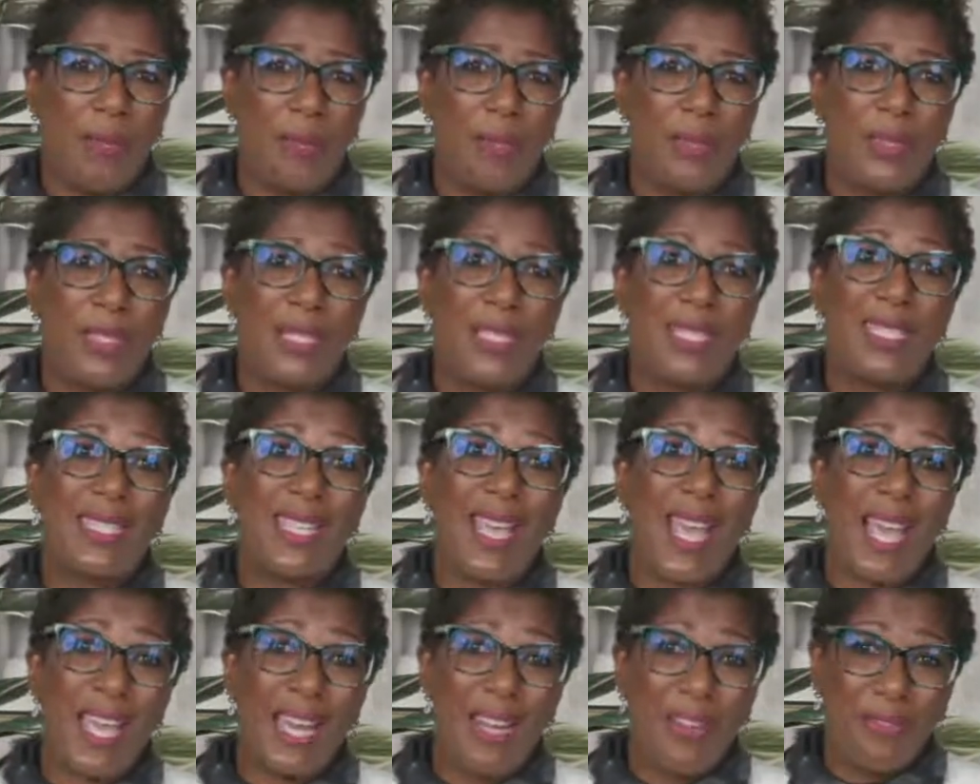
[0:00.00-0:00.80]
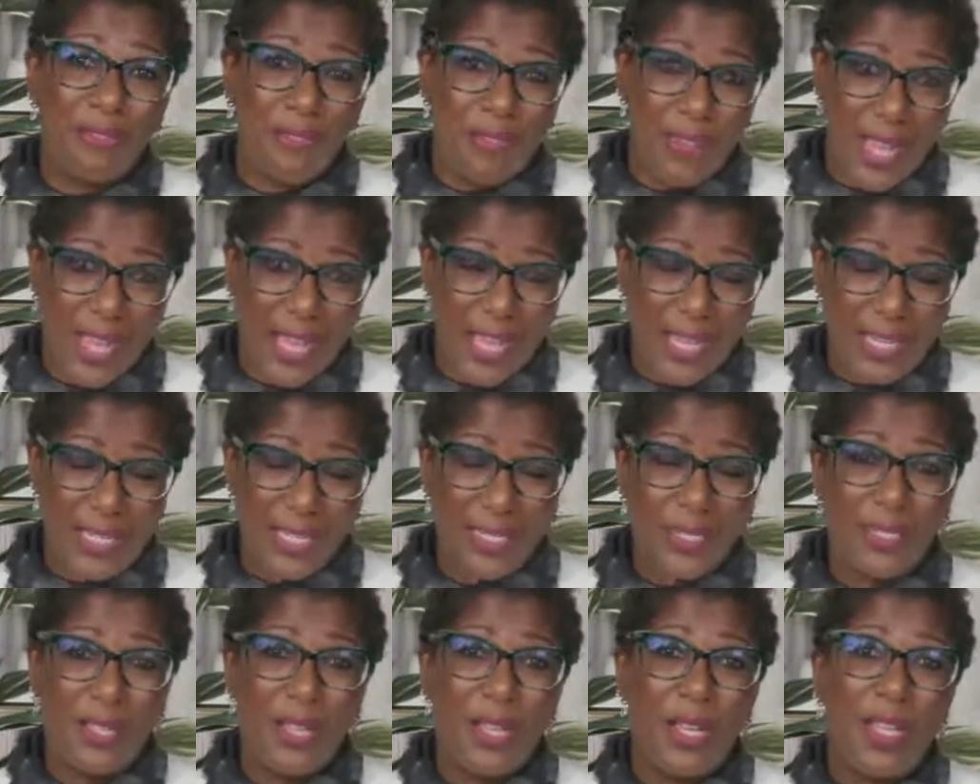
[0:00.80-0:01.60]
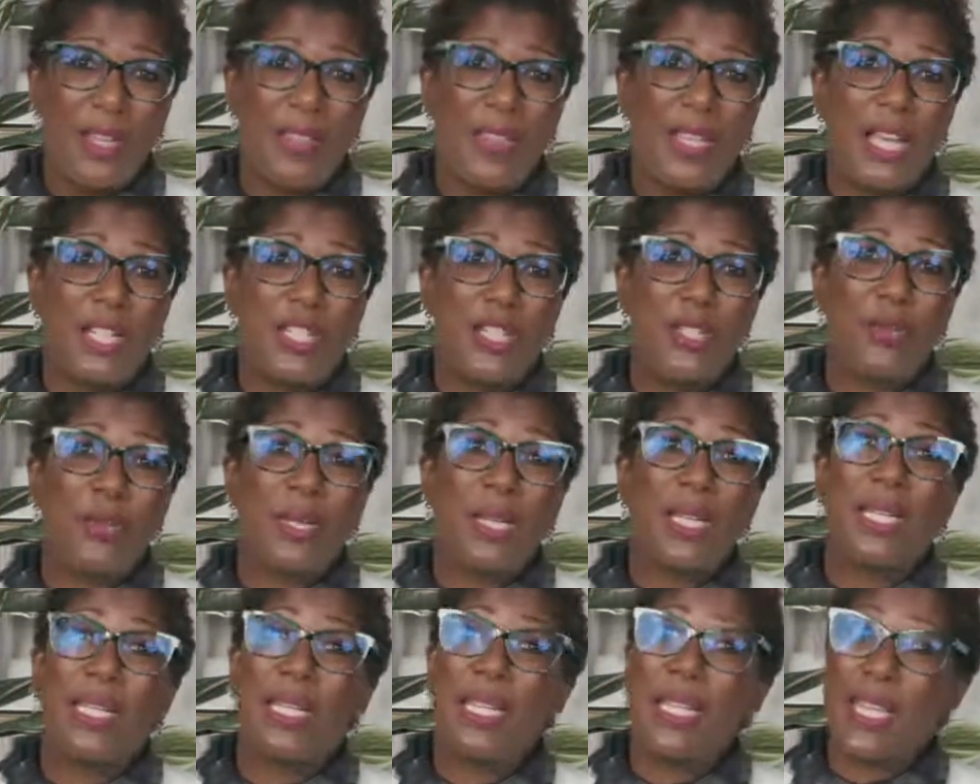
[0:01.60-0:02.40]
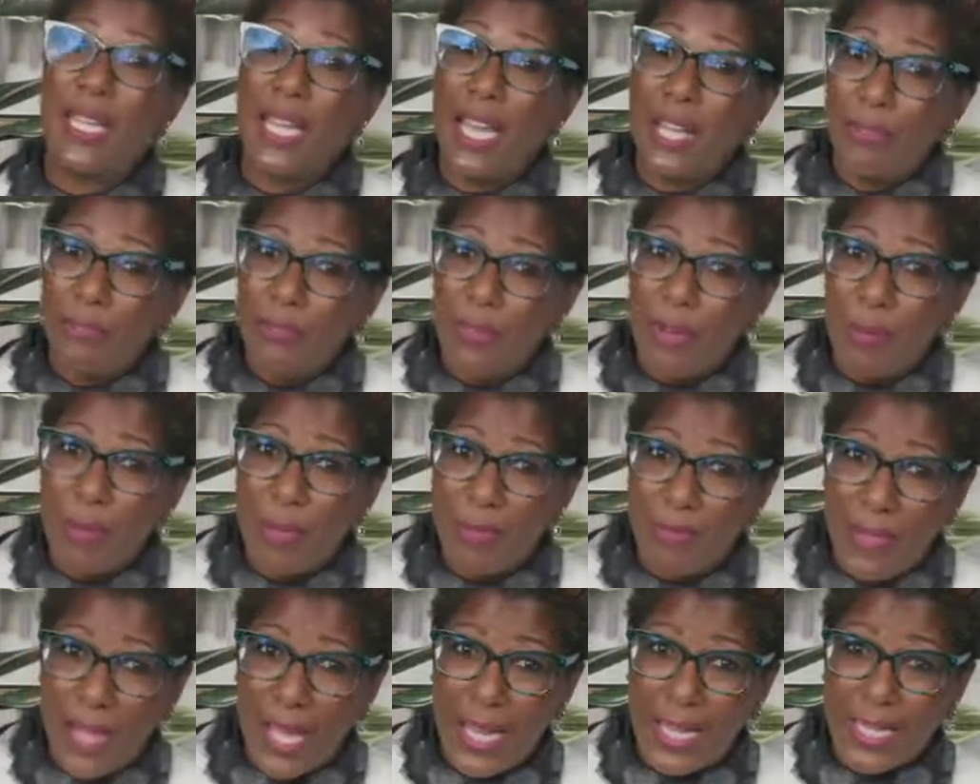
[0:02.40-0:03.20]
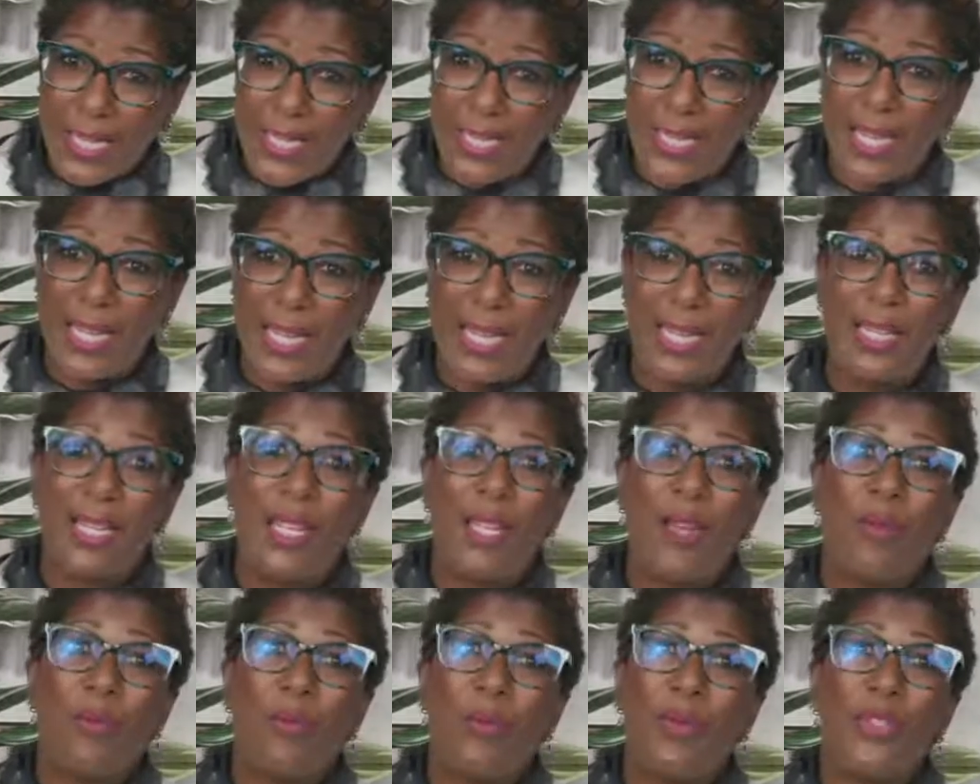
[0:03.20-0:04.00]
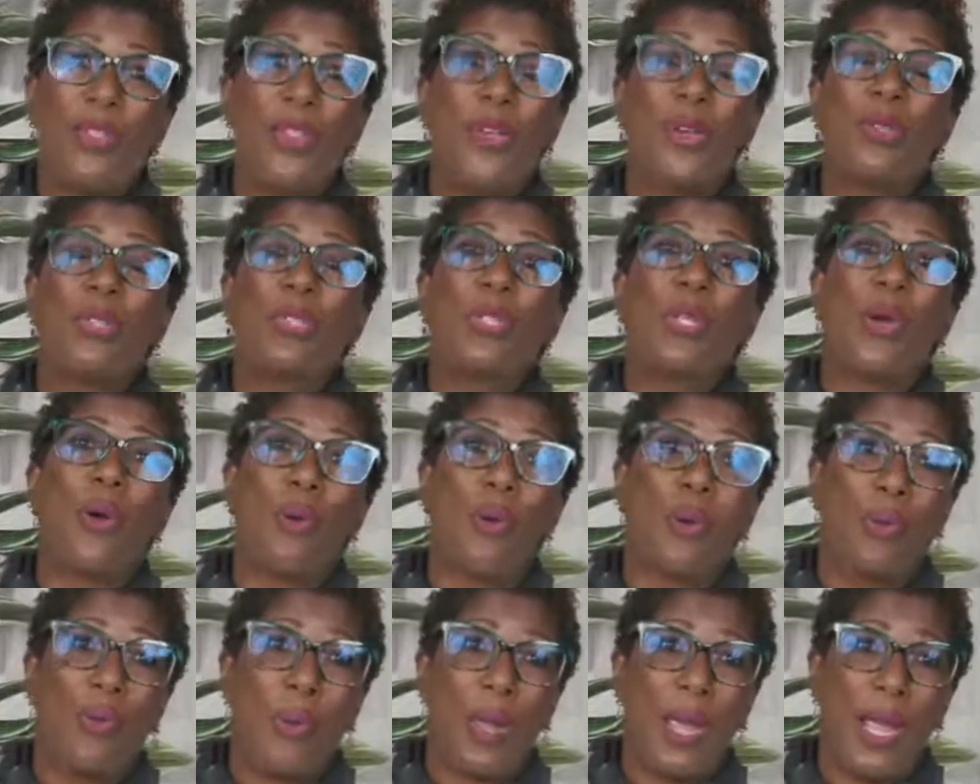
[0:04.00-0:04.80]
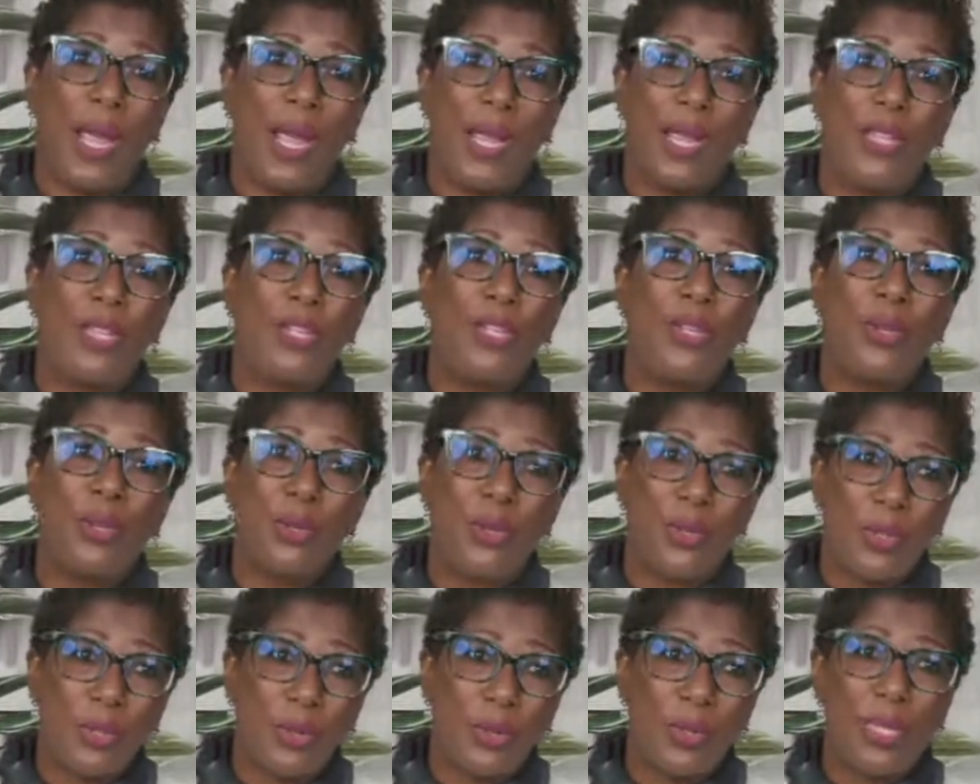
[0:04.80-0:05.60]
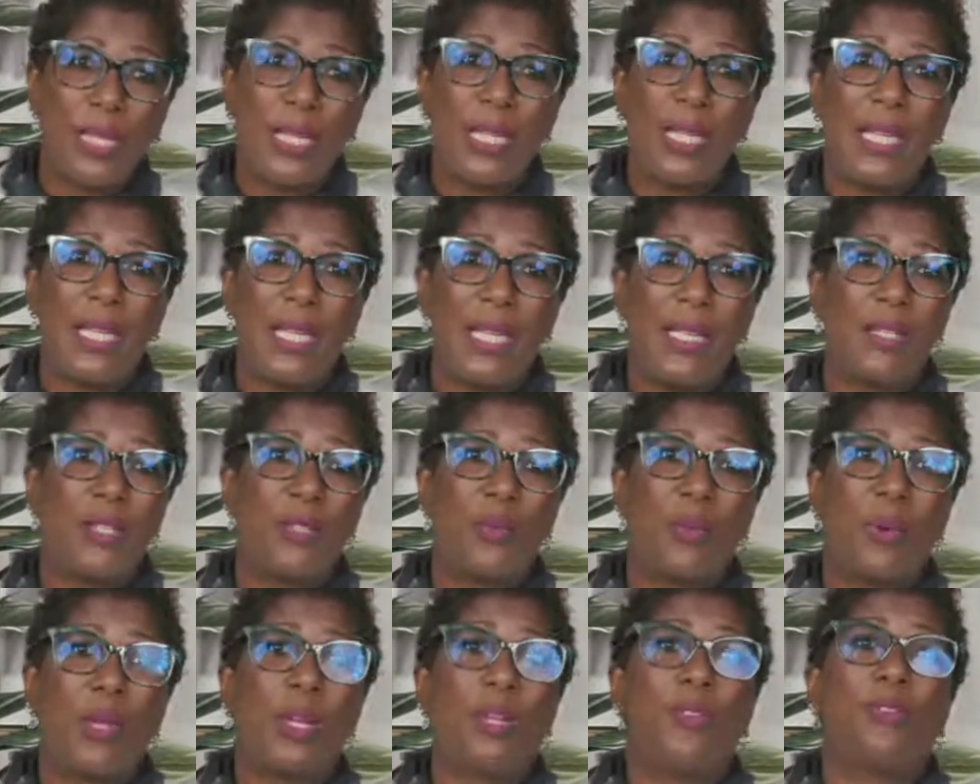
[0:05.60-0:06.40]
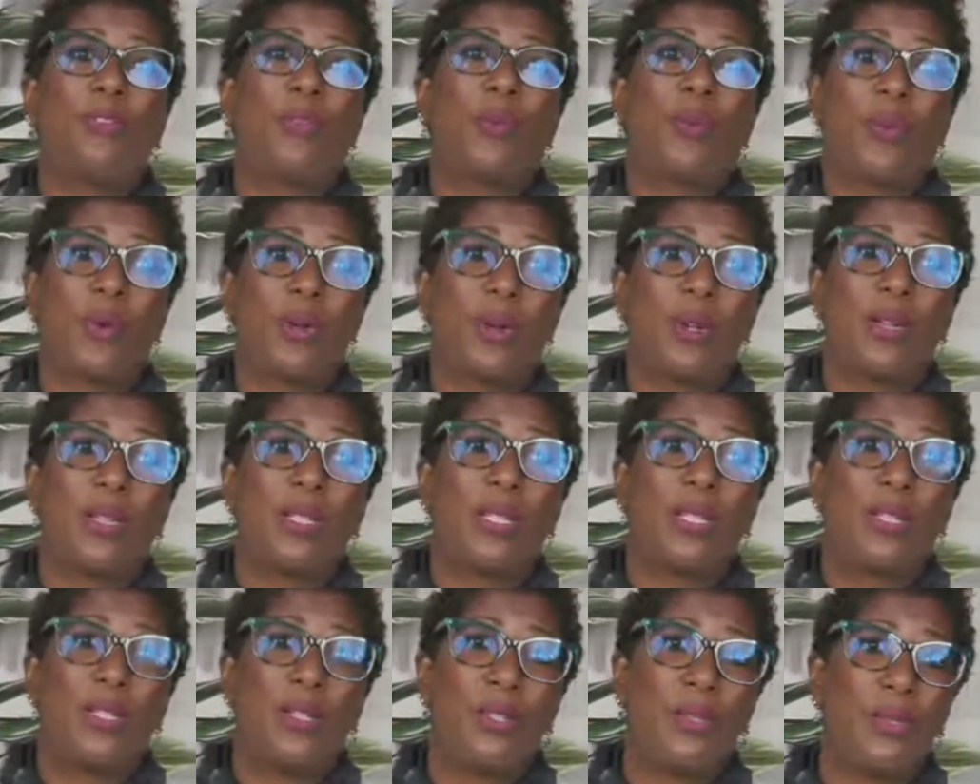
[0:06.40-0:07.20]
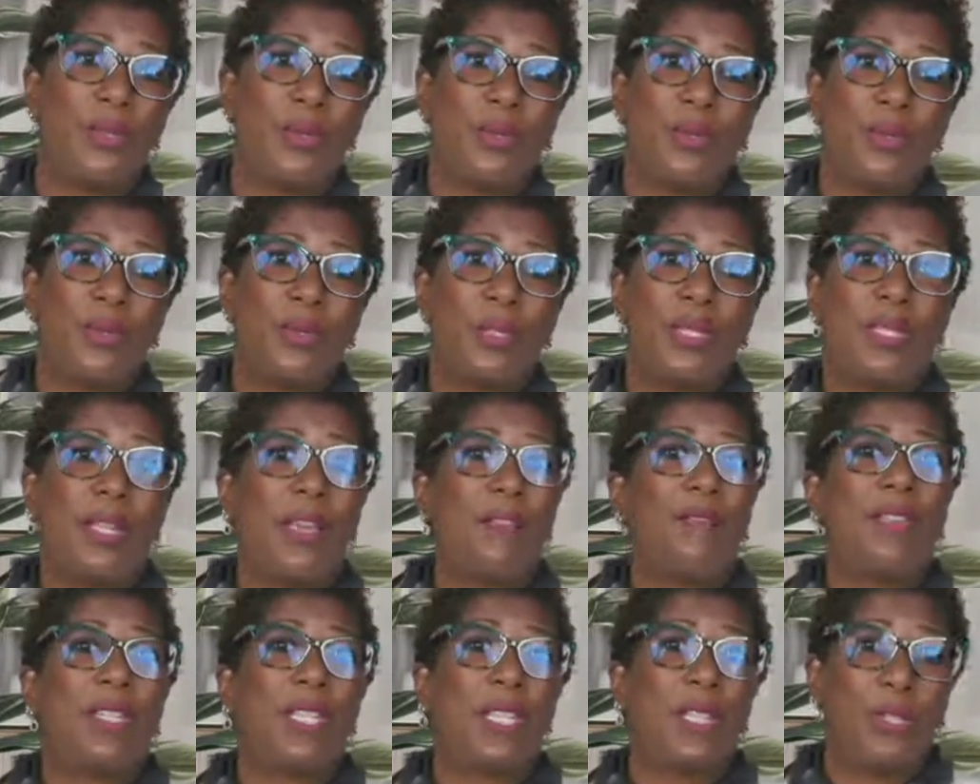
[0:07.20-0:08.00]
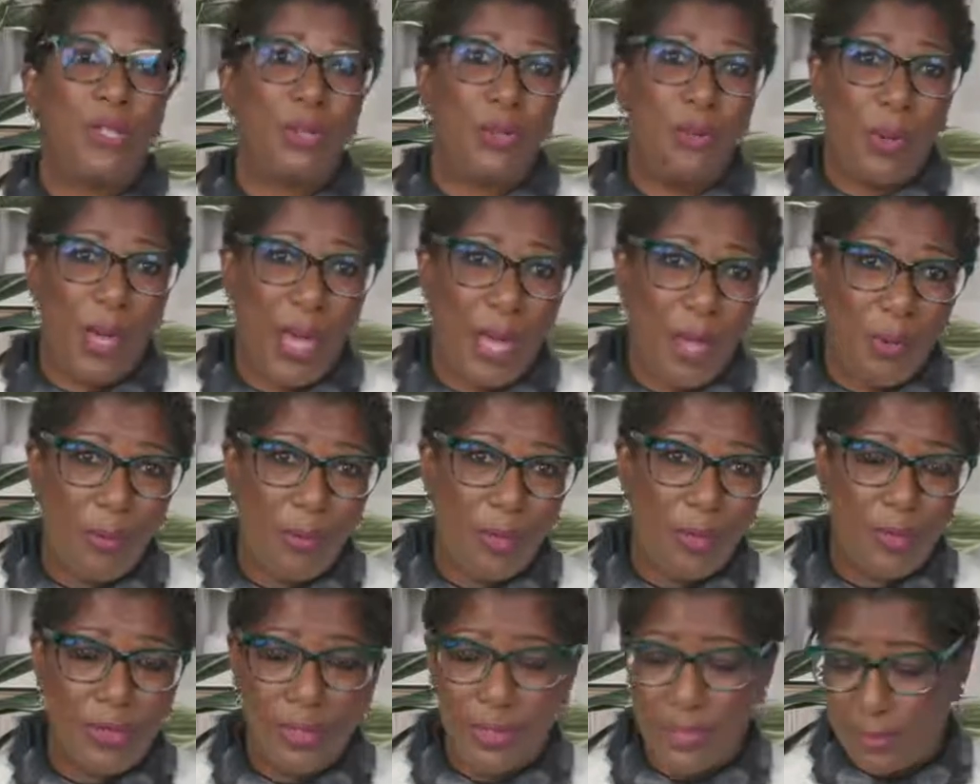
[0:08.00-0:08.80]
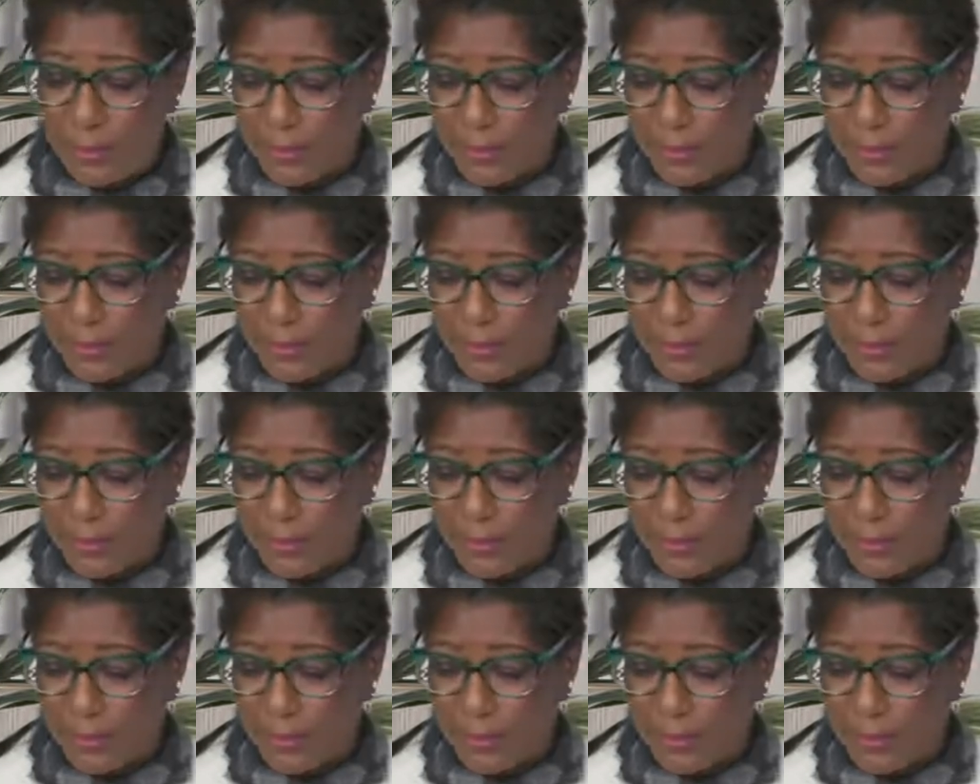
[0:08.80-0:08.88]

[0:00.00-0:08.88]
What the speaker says: side effects that you can get from a vaccine, well, those go away usually in 24 to 72 hours.